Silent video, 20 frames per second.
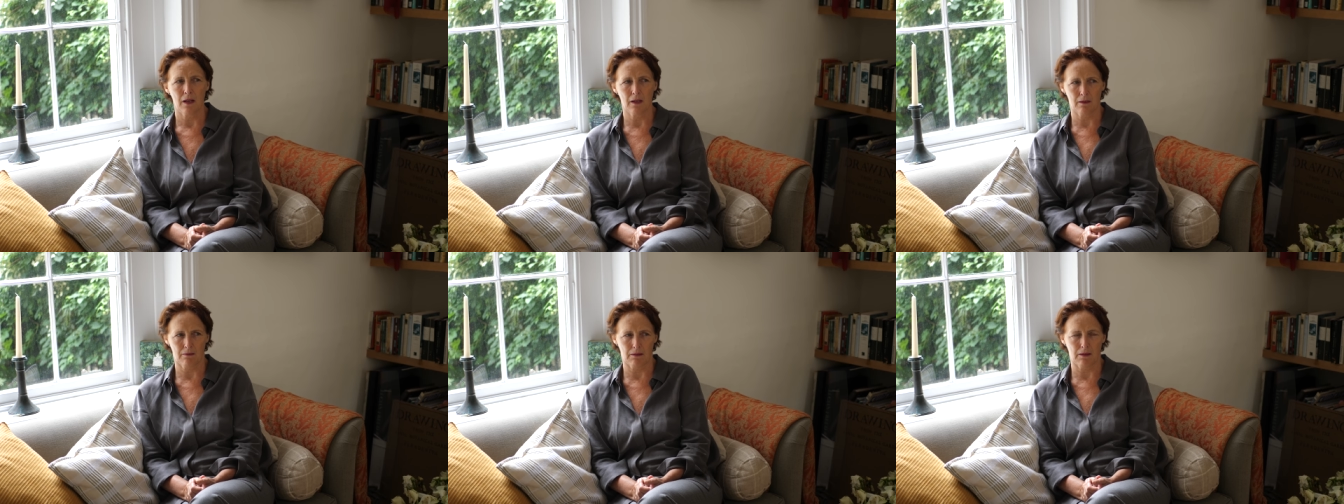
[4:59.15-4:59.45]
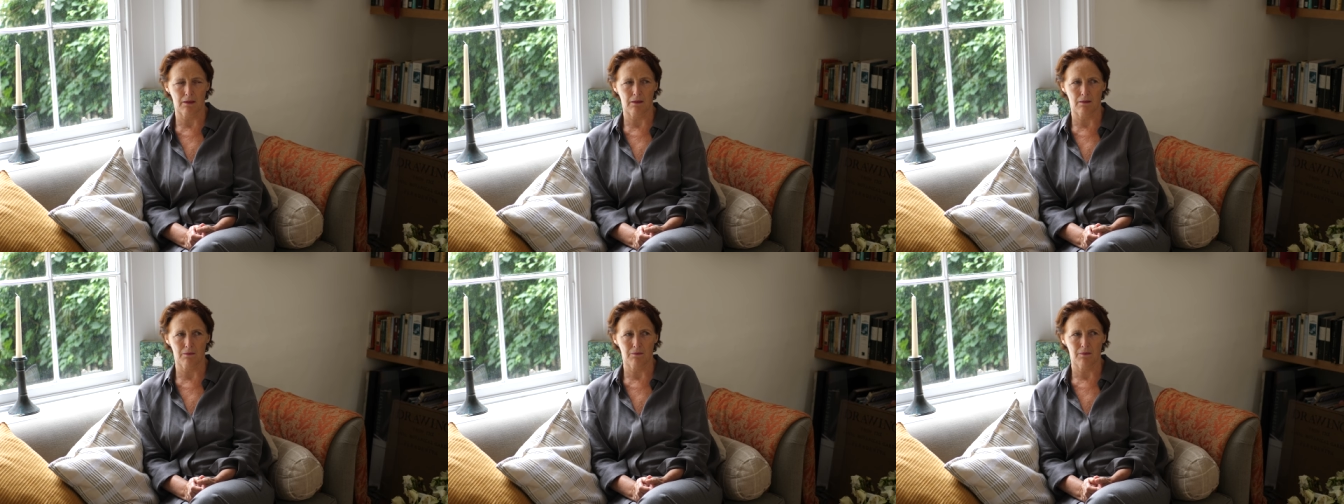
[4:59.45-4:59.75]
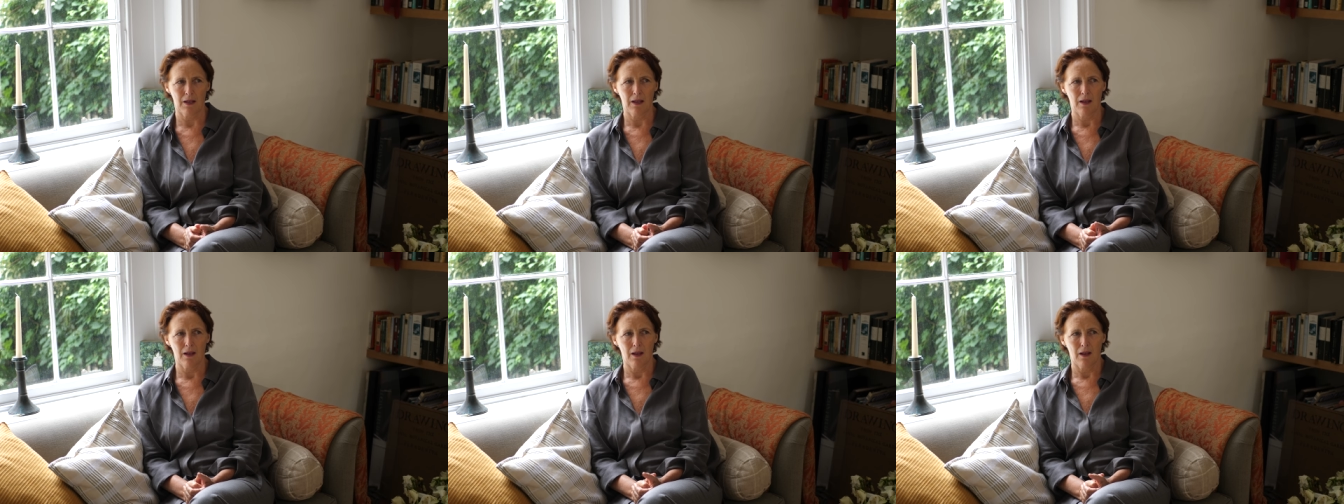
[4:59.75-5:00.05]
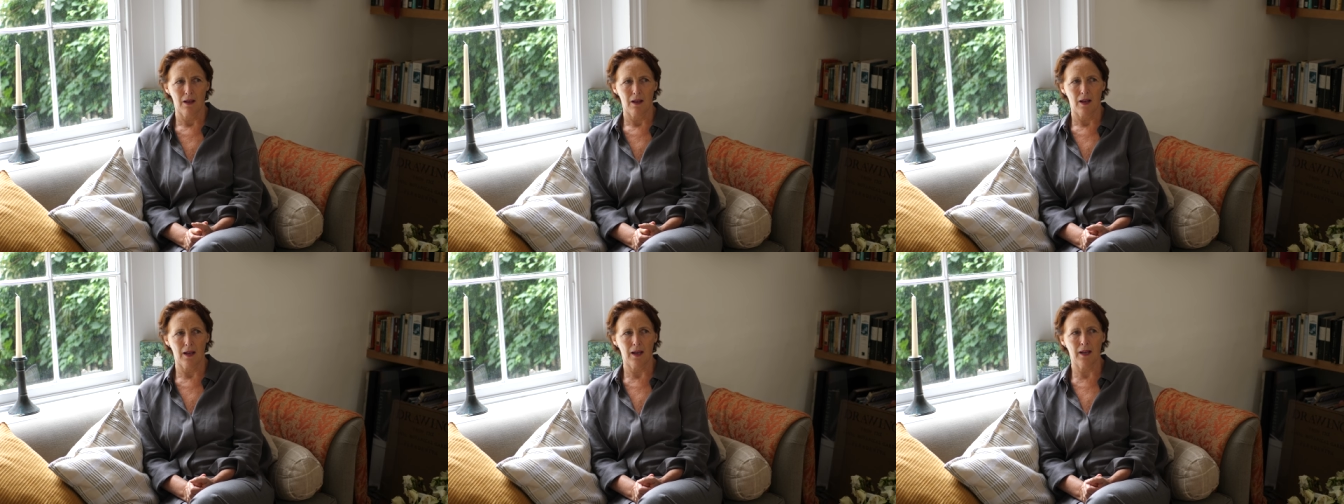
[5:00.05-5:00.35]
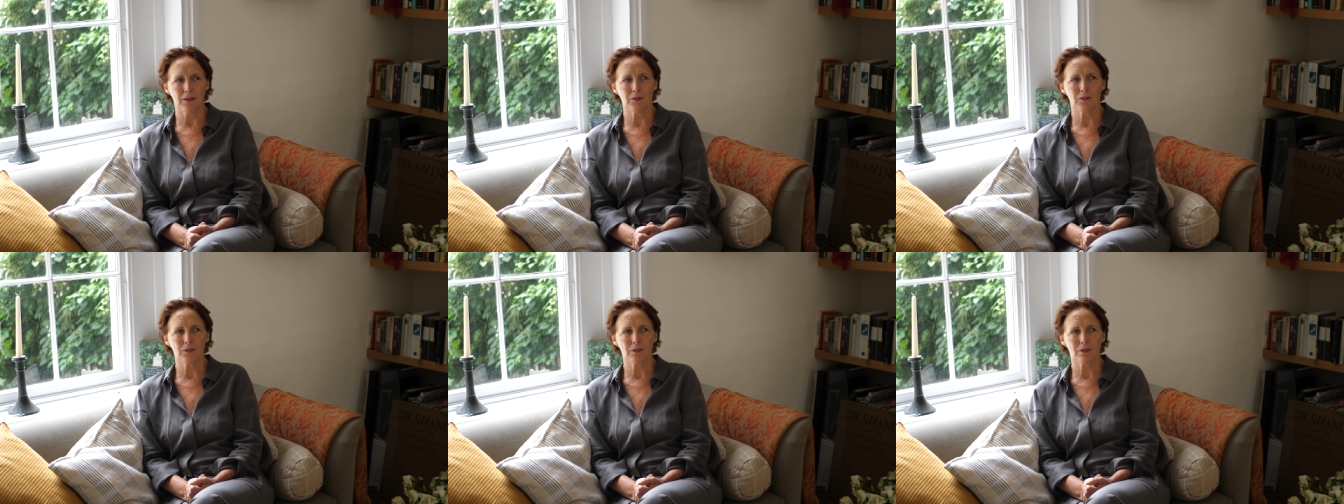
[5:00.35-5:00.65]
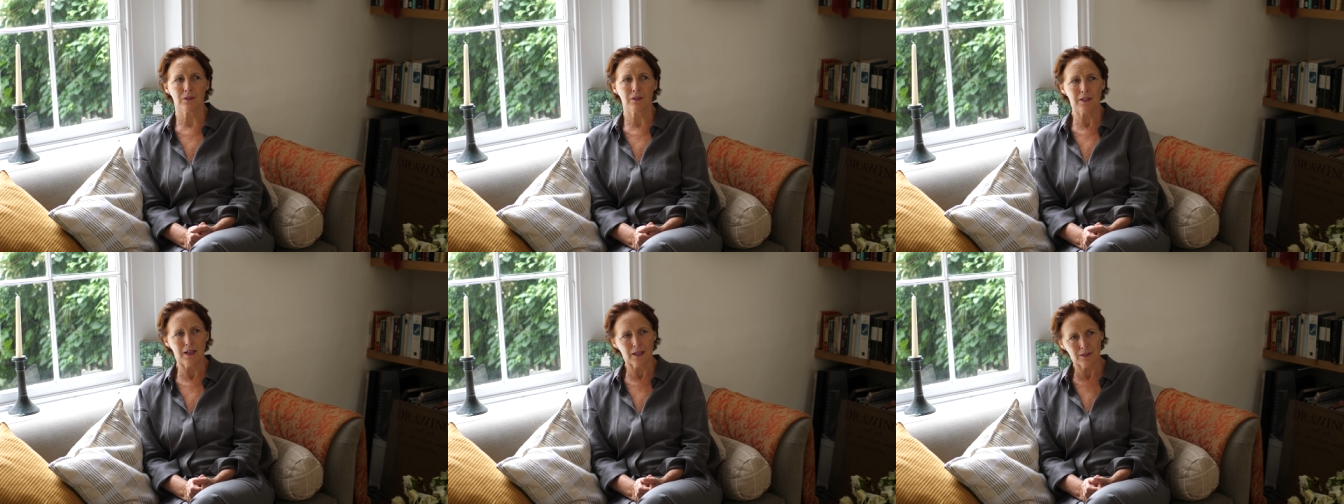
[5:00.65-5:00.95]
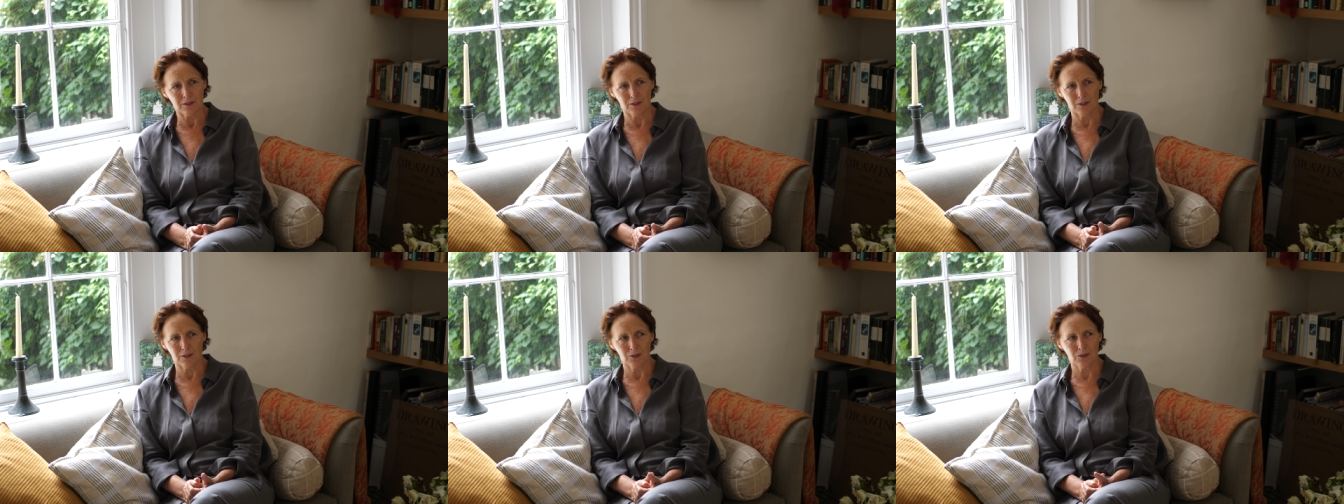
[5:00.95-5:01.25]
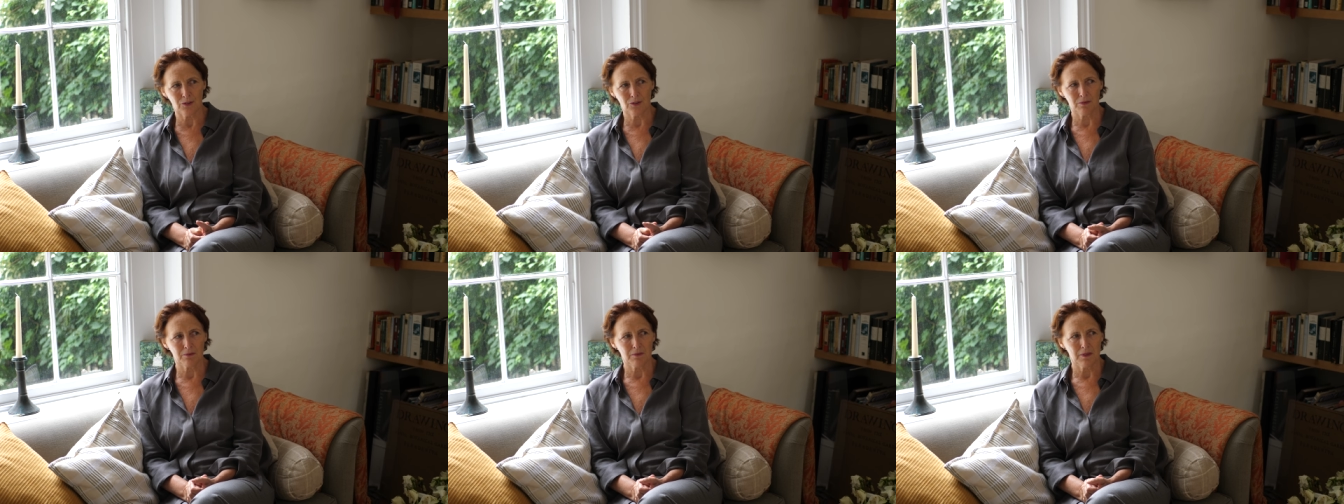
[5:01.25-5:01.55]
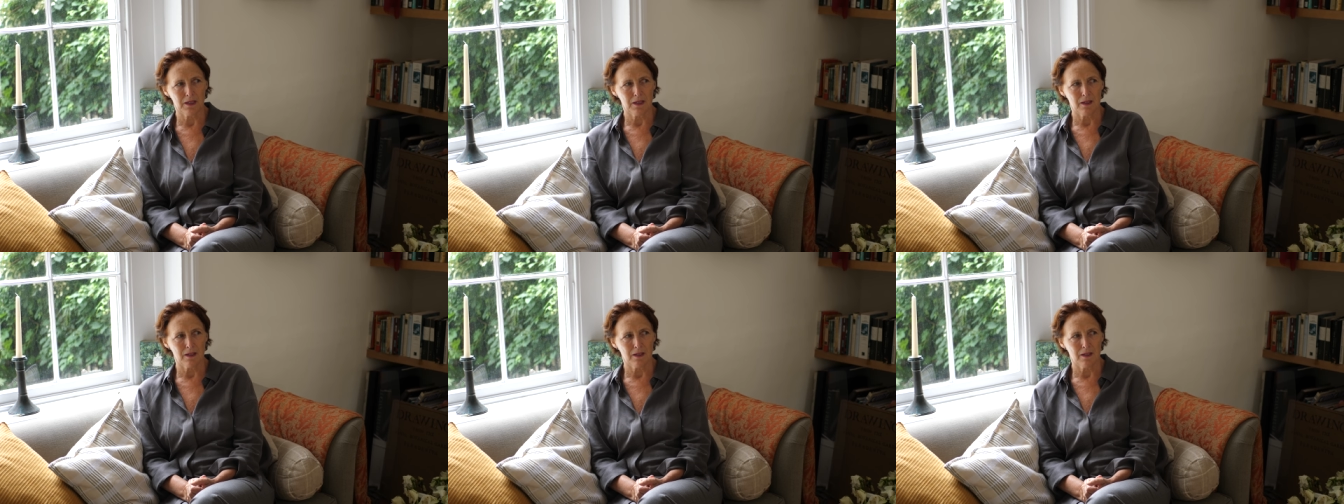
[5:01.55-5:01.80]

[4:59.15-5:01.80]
I think. And Collatinus